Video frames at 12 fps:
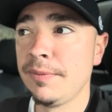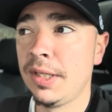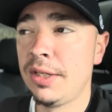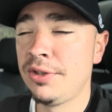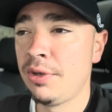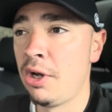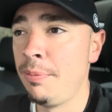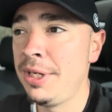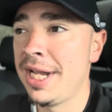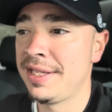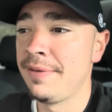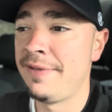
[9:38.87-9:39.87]
So I hope you
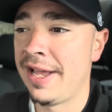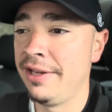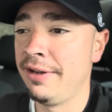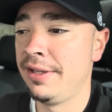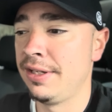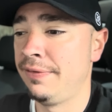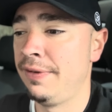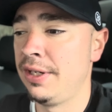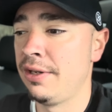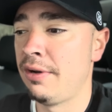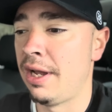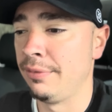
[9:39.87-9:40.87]
got some value out of this
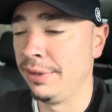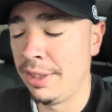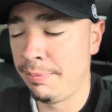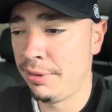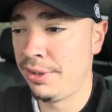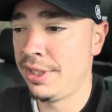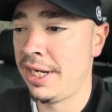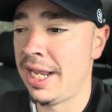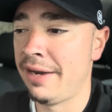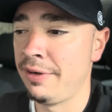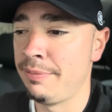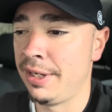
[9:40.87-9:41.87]
video. I really appreciate
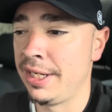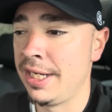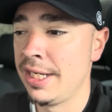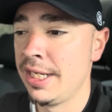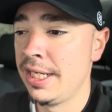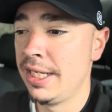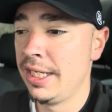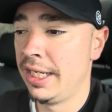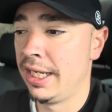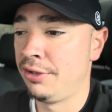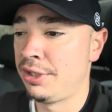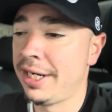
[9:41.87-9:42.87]
everybody.
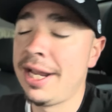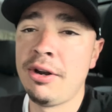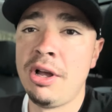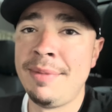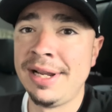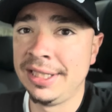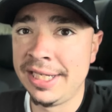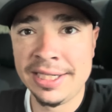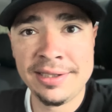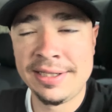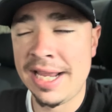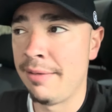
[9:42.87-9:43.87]
Check out all my
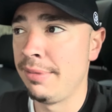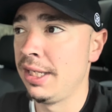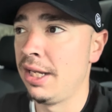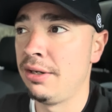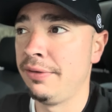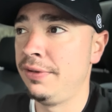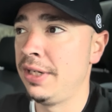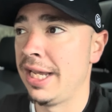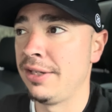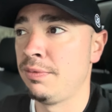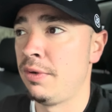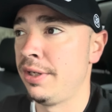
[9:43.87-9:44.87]
links down below. If you
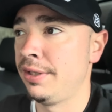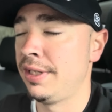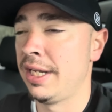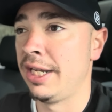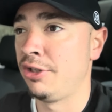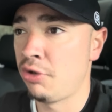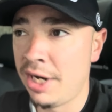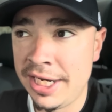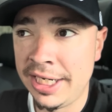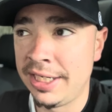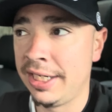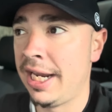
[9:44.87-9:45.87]
guys want a trading
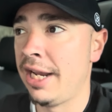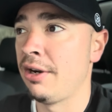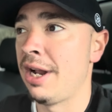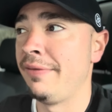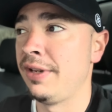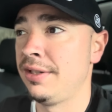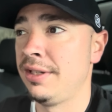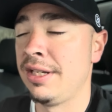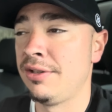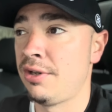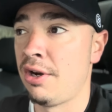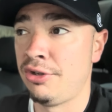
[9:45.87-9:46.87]
indicator, obviously,
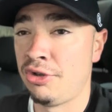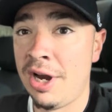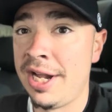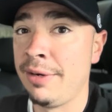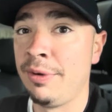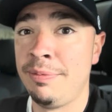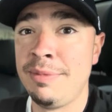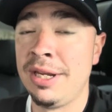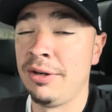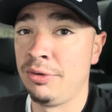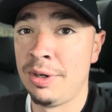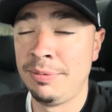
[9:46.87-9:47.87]
and start trading with me
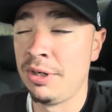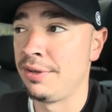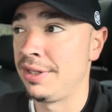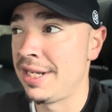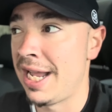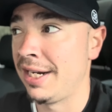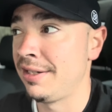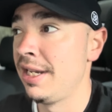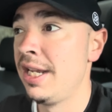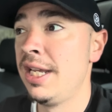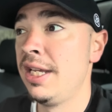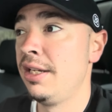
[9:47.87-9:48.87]
on crypto and stocks,
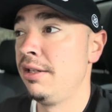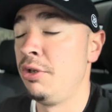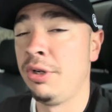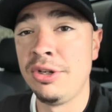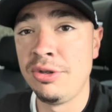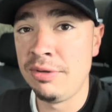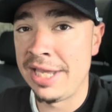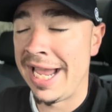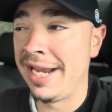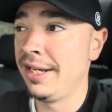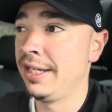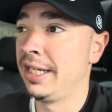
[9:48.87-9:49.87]
you can do
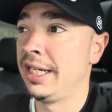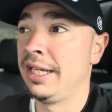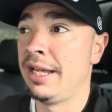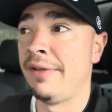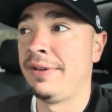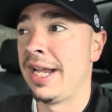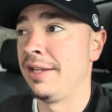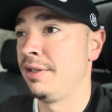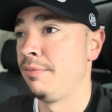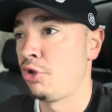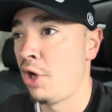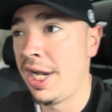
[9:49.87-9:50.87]
that. I've got
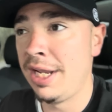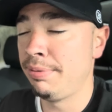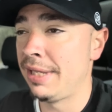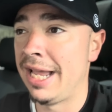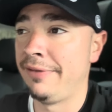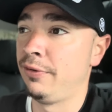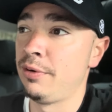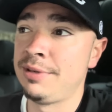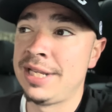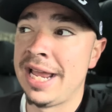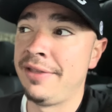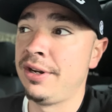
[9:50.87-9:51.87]
some trading platforms
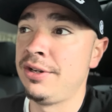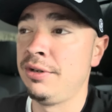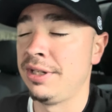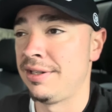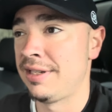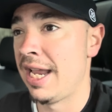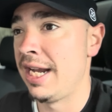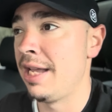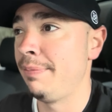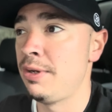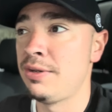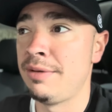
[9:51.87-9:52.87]
down there. You could sign
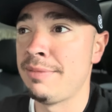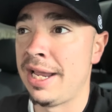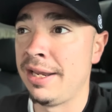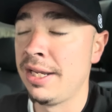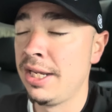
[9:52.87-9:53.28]
up using my